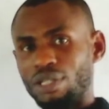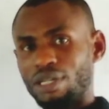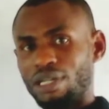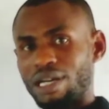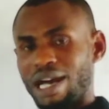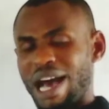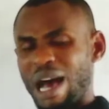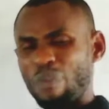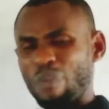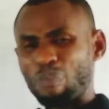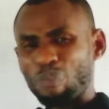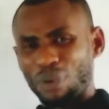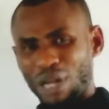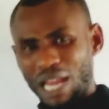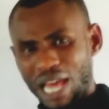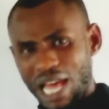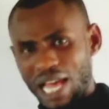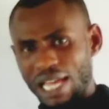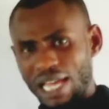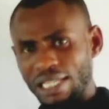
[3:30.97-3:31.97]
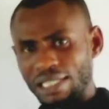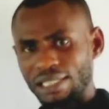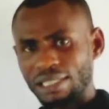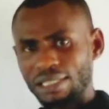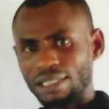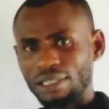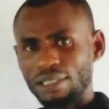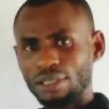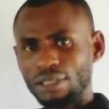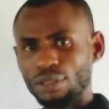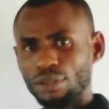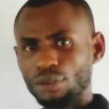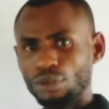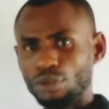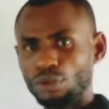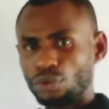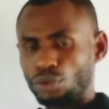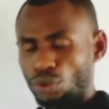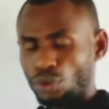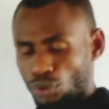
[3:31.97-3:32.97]
apply
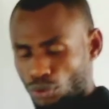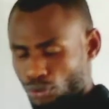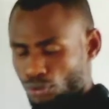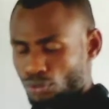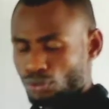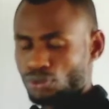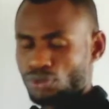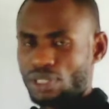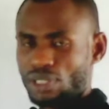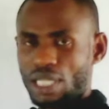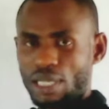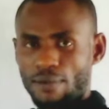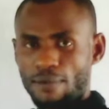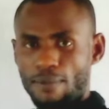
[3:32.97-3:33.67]
those rules now.